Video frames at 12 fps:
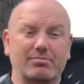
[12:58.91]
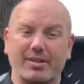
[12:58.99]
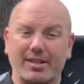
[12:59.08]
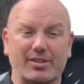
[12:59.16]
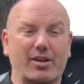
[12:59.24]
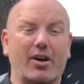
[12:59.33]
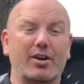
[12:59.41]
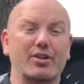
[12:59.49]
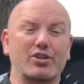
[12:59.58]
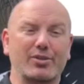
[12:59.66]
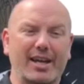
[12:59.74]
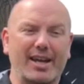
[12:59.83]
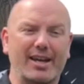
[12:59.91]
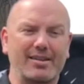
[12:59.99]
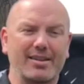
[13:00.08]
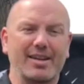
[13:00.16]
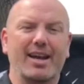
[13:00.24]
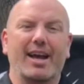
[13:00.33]
as hard as you can,
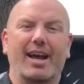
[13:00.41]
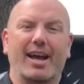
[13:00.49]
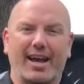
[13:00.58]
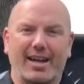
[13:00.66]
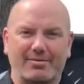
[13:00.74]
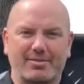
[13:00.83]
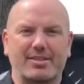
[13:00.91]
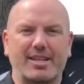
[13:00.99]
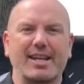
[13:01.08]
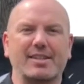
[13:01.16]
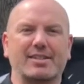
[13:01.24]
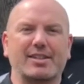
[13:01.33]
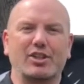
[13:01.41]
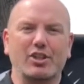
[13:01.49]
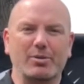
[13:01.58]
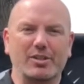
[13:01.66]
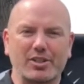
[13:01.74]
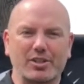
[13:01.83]
and taste the
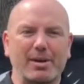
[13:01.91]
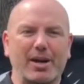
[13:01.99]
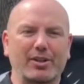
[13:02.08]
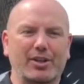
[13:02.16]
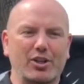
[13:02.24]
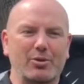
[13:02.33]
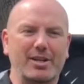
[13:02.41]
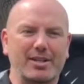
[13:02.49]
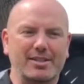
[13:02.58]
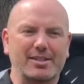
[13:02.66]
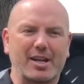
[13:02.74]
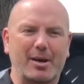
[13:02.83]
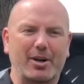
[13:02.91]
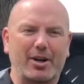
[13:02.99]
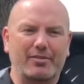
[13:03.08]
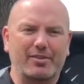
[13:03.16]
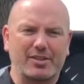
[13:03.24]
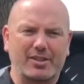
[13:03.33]
cumin. Smell the cumin as it's coming
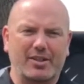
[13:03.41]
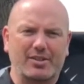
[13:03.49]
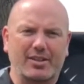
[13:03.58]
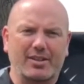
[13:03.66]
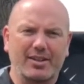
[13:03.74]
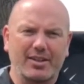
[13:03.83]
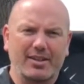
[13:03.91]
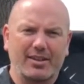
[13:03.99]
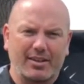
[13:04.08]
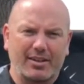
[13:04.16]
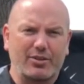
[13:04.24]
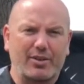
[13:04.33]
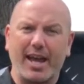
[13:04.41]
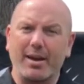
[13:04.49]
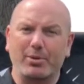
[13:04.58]
off the salsa. You can't